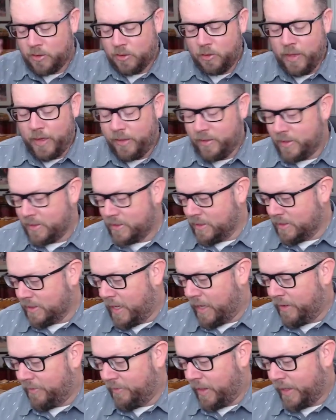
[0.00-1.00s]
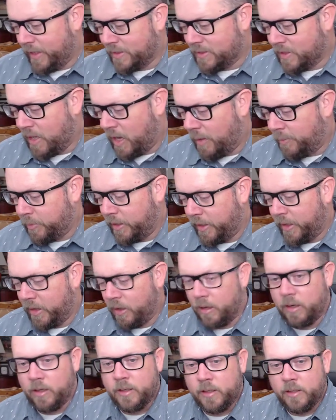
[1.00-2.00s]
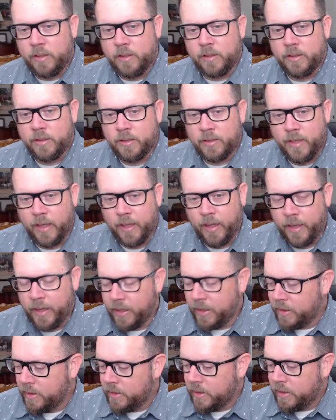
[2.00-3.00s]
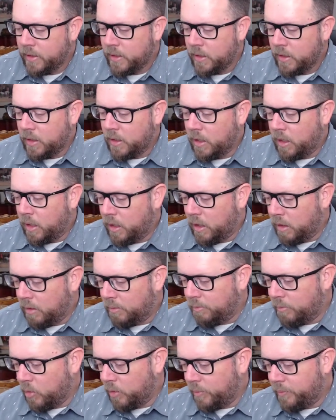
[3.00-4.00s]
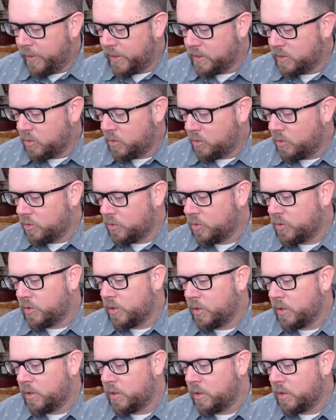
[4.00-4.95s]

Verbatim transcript: So like this is kind of like a top layer guy. Uh, more pencils.